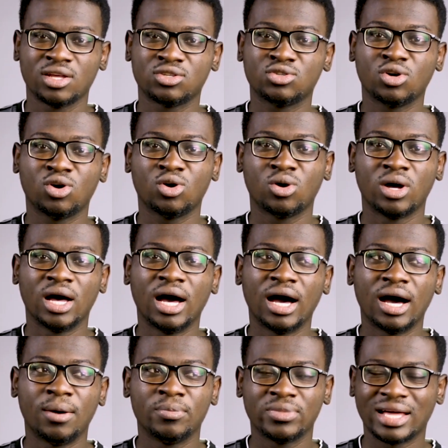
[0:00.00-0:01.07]
So
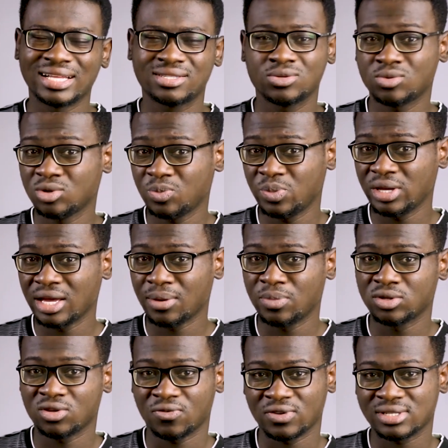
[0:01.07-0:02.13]
that would be a
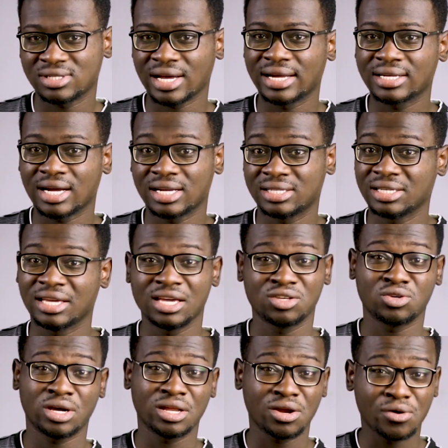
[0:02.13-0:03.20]
bit of a side catch in
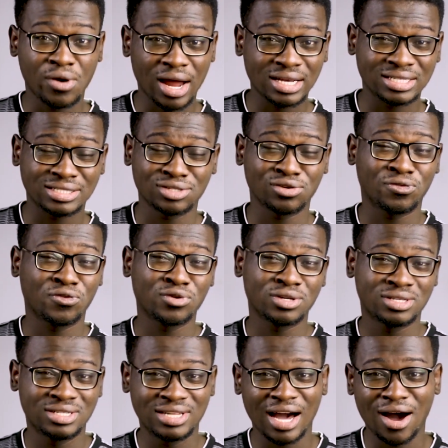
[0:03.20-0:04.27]
case you're in a rush and your phone
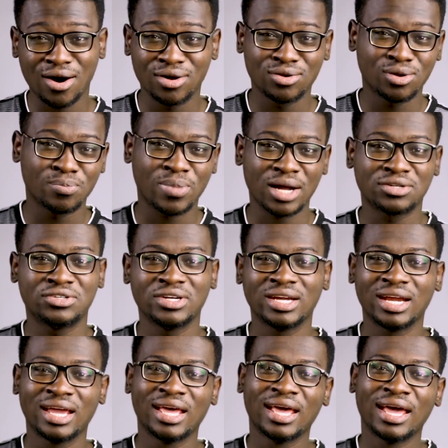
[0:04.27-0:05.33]
is down on
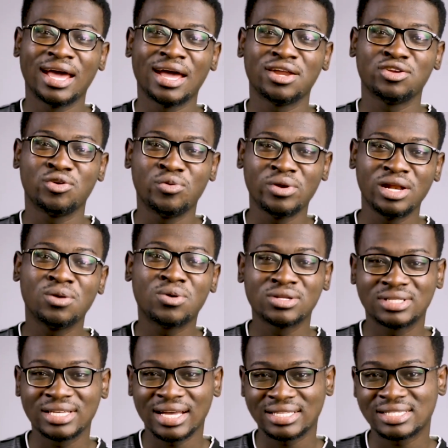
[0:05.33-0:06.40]
battery and you really
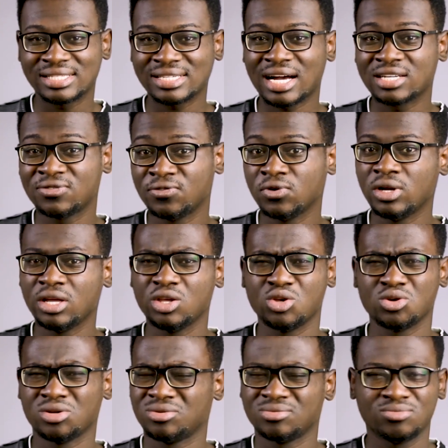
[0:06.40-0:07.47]
want to get it charged fully.
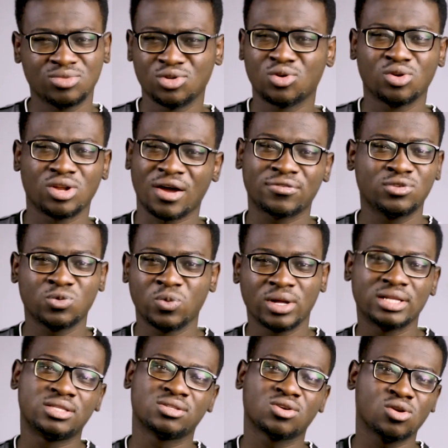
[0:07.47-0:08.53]
You have to
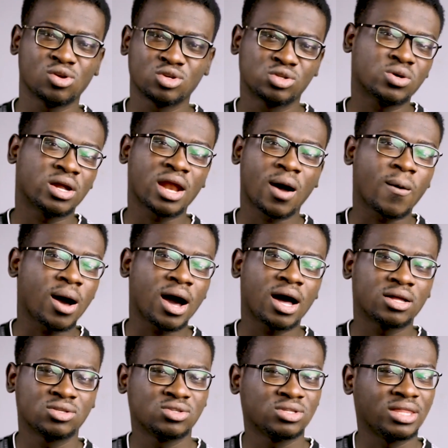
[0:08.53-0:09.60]
wait close to an
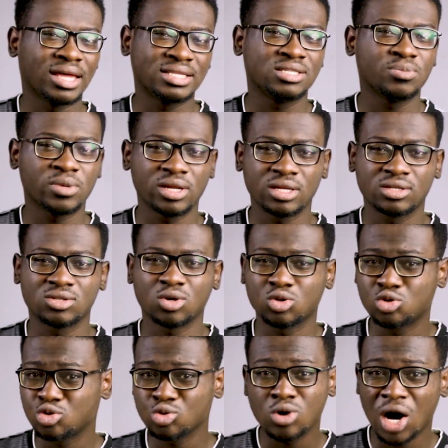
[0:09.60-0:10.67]
hour to 30 minutes or
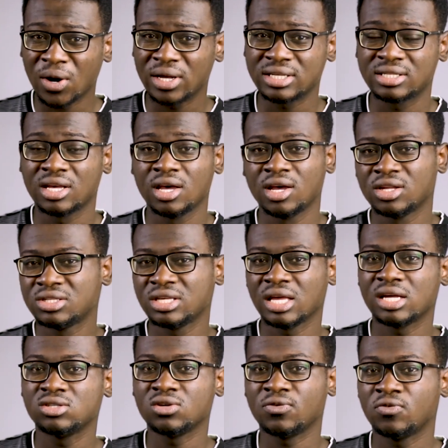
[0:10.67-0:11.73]
2 hours to
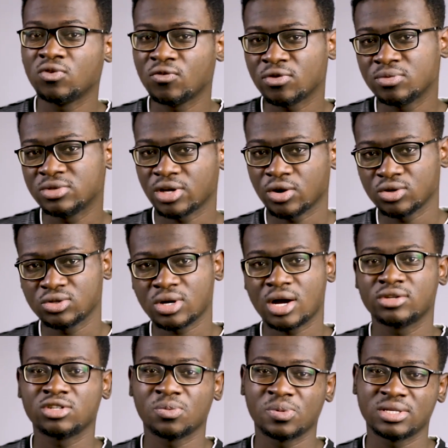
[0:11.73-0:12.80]
get your phone from 0 to
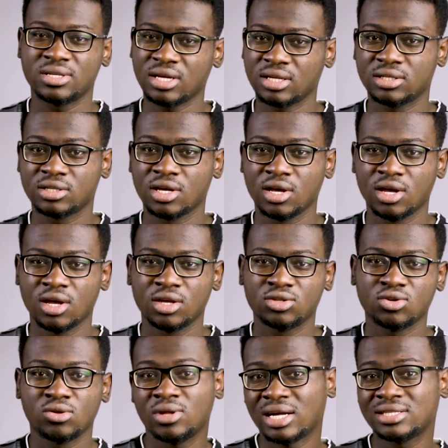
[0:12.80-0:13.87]
100%.
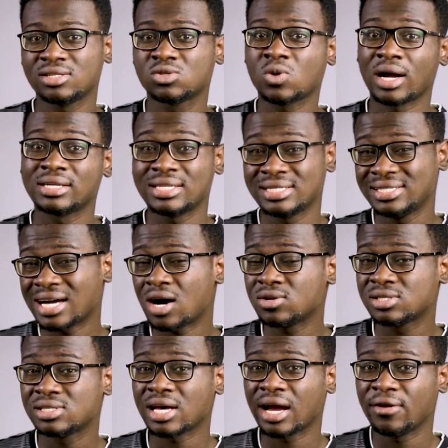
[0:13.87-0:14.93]
So that is quite a
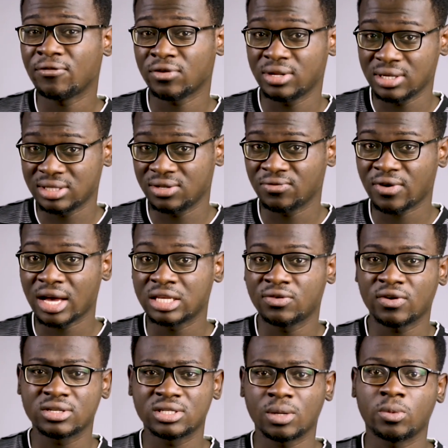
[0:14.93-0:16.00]
downside for this device. If
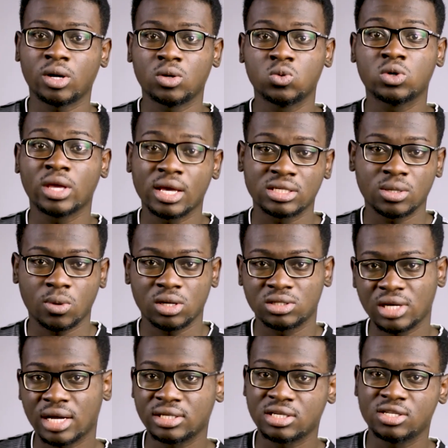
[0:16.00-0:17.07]
you're someone who cares about
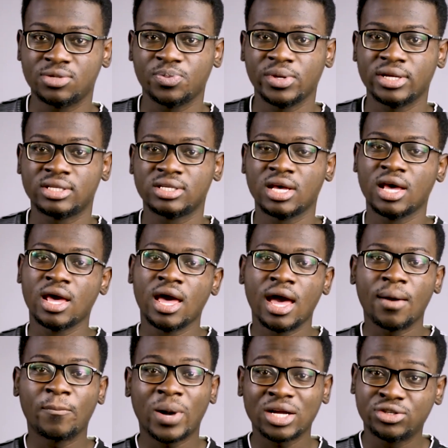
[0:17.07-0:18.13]
charging speeds
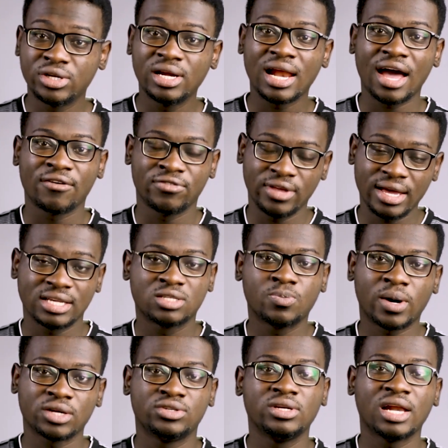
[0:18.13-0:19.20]
and battery life, yes,
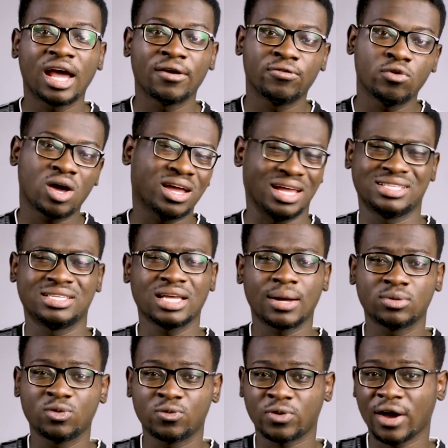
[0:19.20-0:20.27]
battery life, you are getting
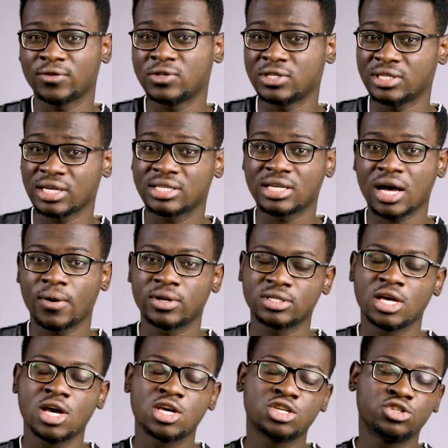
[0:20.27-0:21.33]
up to 5 to 6 hours
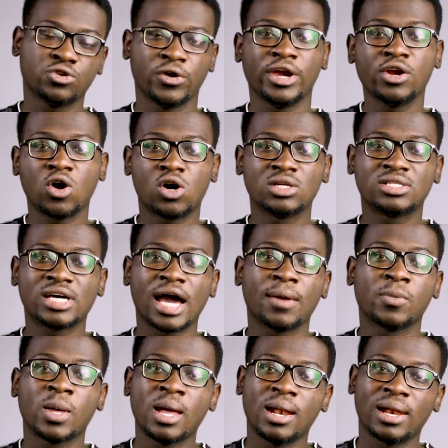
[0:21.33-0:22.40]
screen on
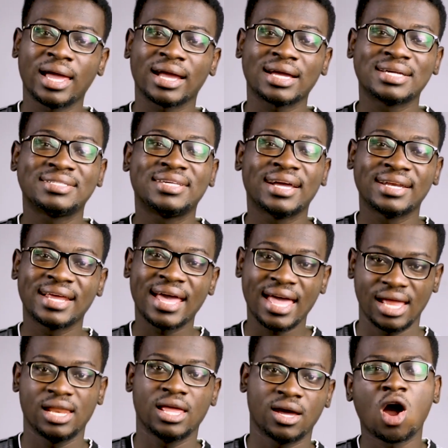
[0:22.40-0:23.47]
time, like I said
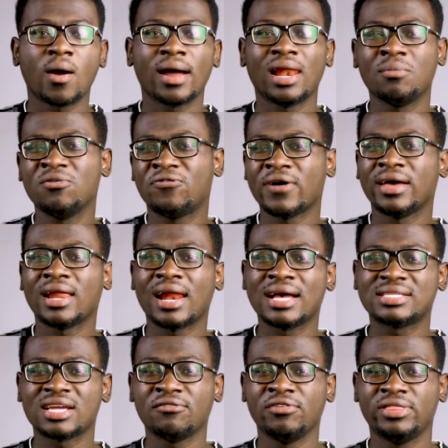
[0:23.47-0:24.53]
earlier. All right, let me
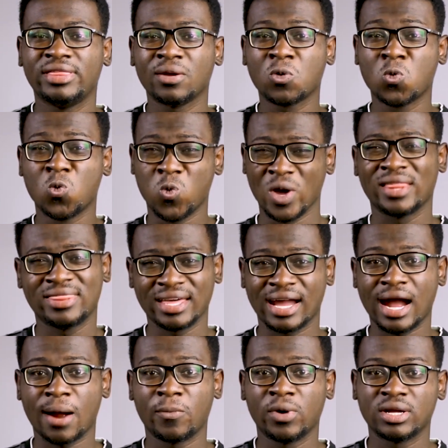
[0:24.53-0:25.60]
finalize everything with the
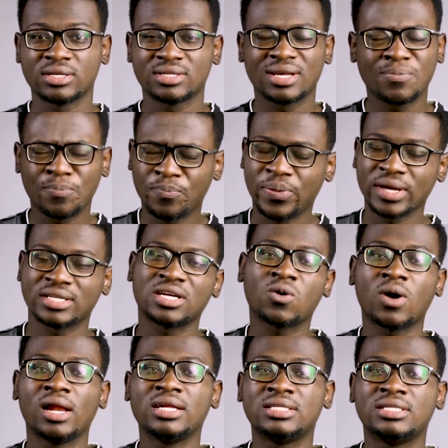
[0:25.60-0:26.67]
cameras. Picture
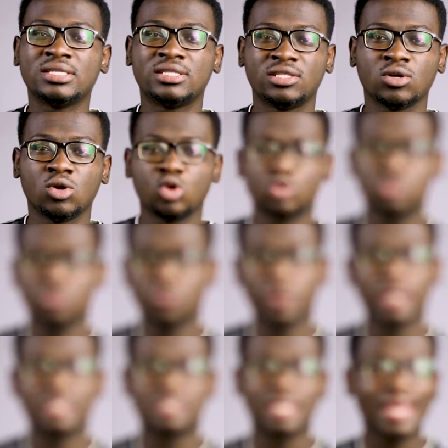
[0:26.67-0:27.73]
quality still looks
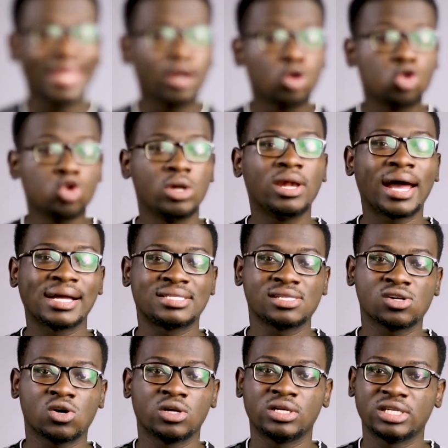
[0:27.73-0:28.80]
great in good
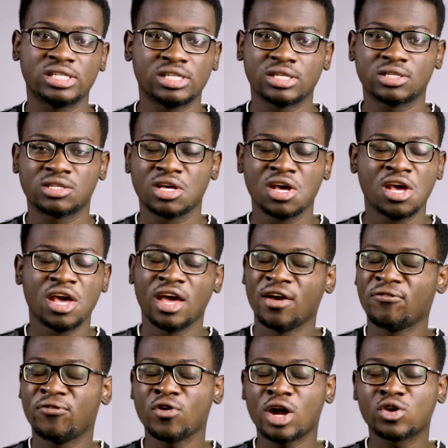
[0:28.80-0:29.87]
lighting conditions.
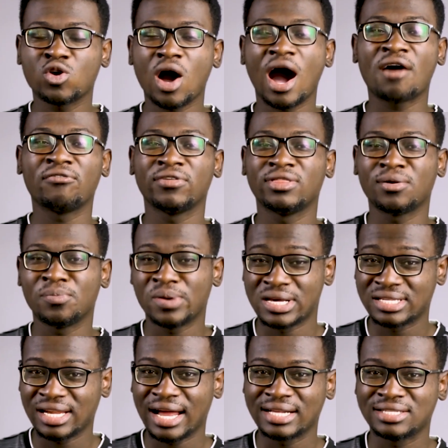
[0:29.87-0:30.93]
If you are not having the
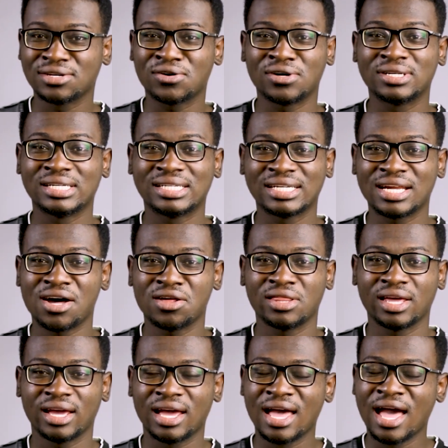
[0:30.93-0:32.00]
best lighting condition out
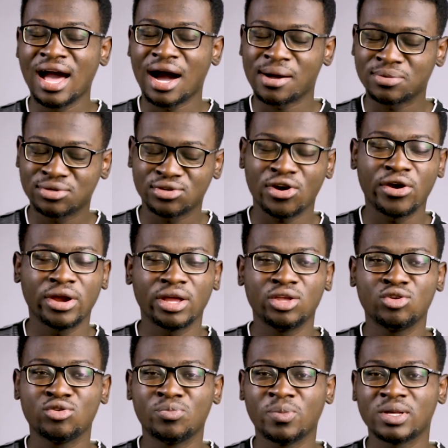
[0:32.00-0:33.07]
there, I'm sorry,
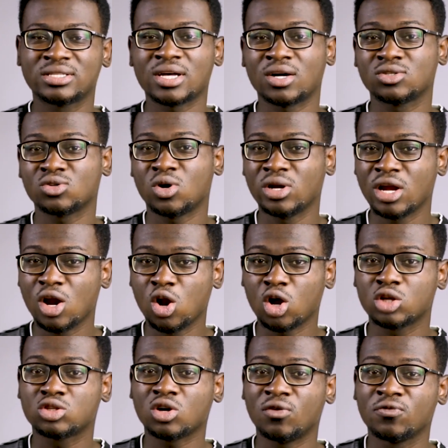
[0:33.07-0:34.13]
you miss out on a
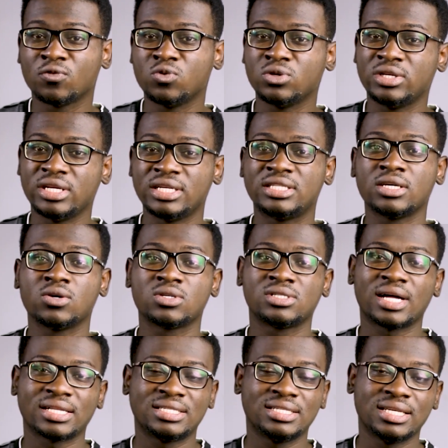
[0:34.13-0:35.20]
lot of good details
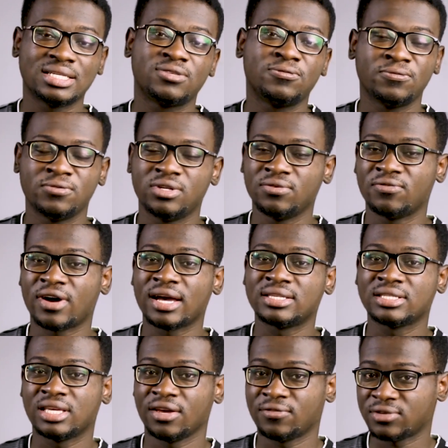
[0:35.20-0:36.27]
that this
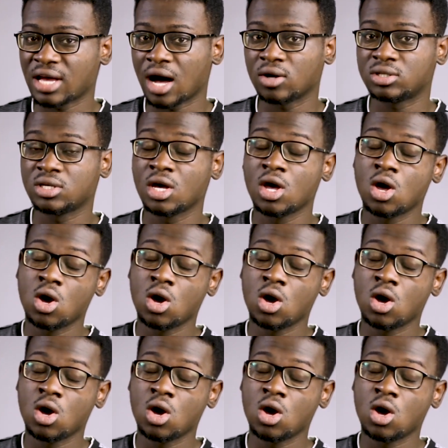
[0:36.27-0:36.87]
device gives out